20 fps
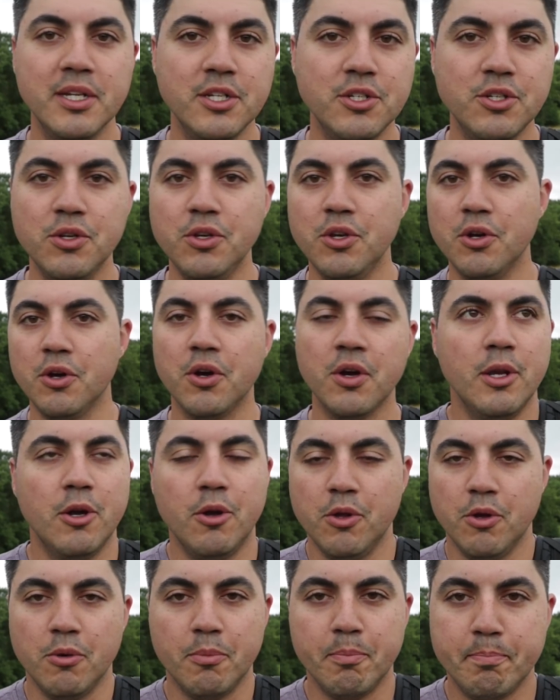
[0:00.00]
into your, you know,
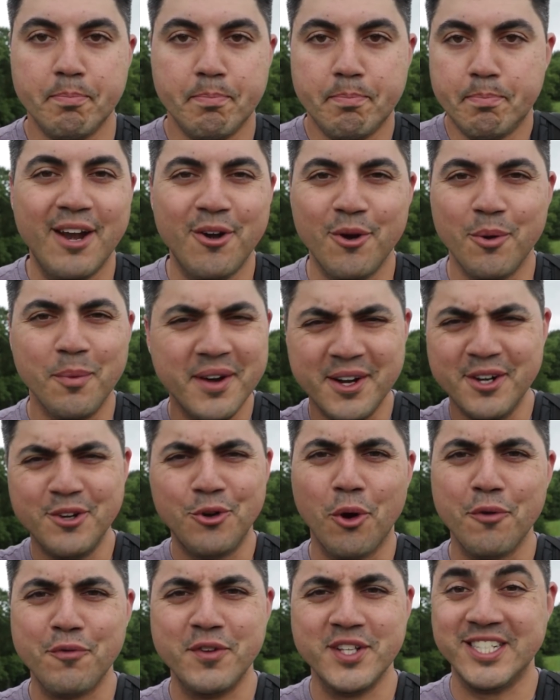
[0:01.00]
your, I don't know where
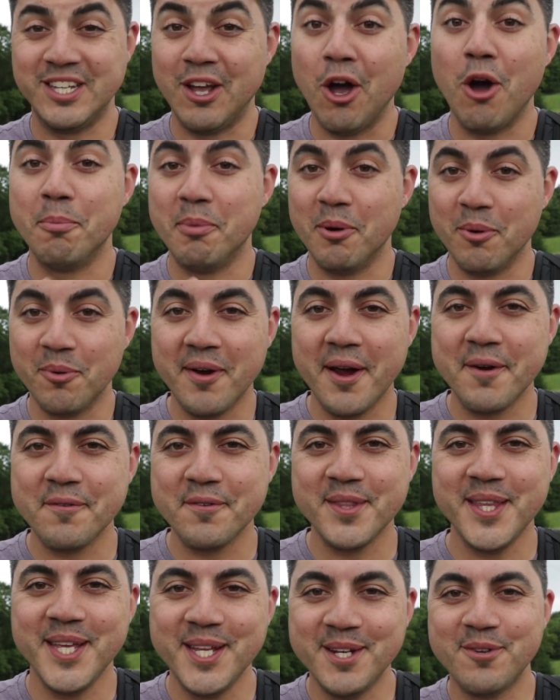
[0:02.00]
endorphins go, but
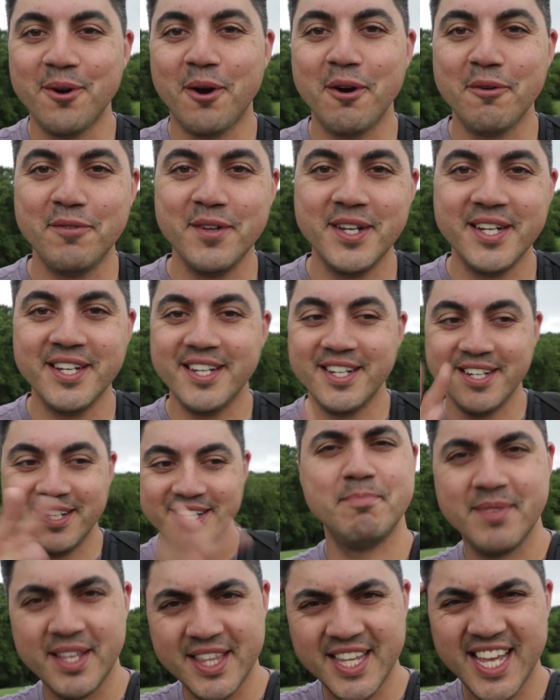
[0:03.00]
wherever the endorphin,
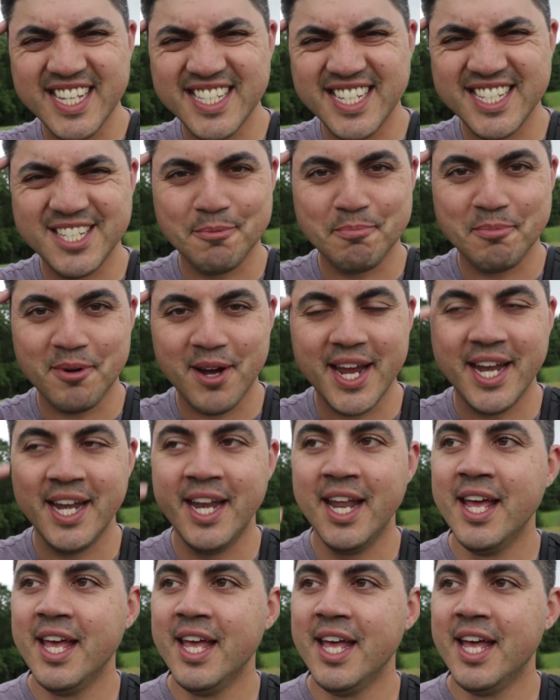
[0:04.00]
I guess it's your brain,
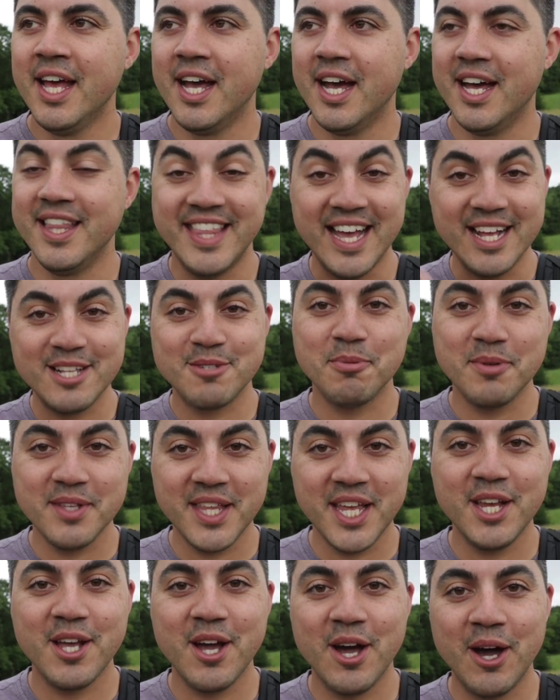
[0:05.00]
uh, that's where
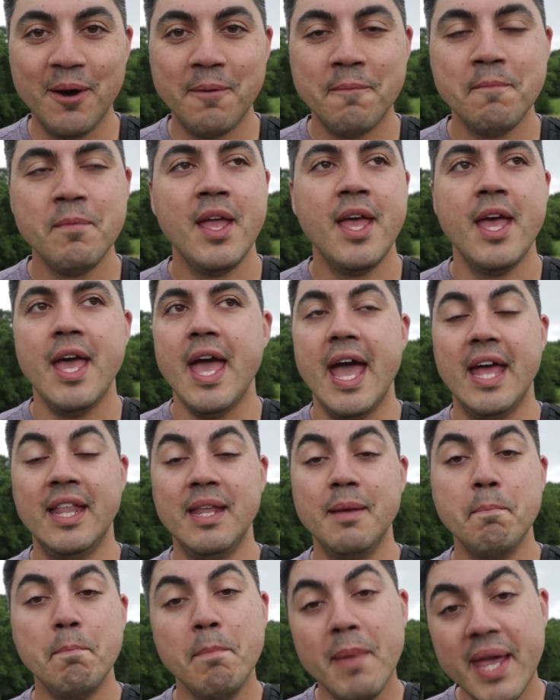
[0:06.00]
they go and
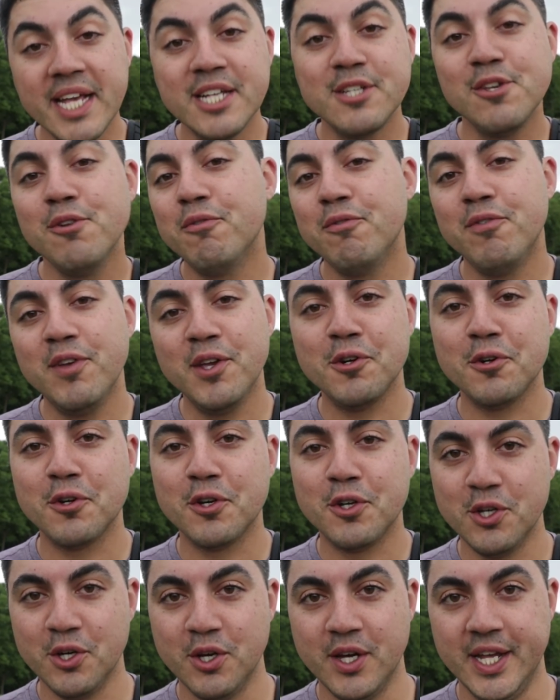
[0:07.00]
it makes you feel
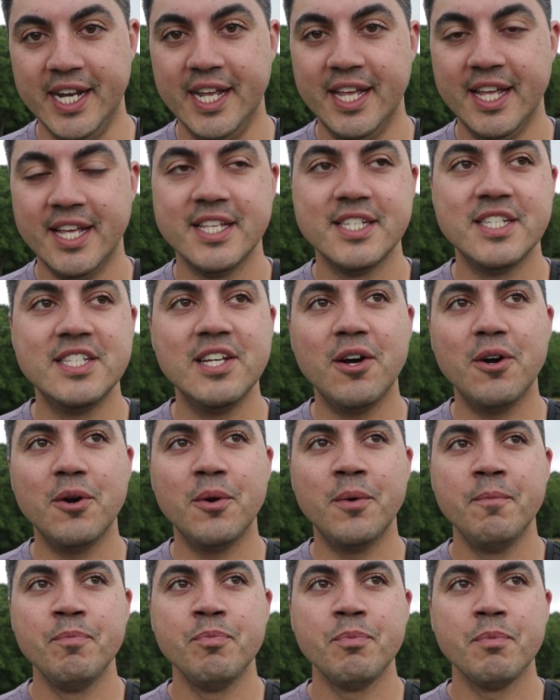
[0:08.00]
good. So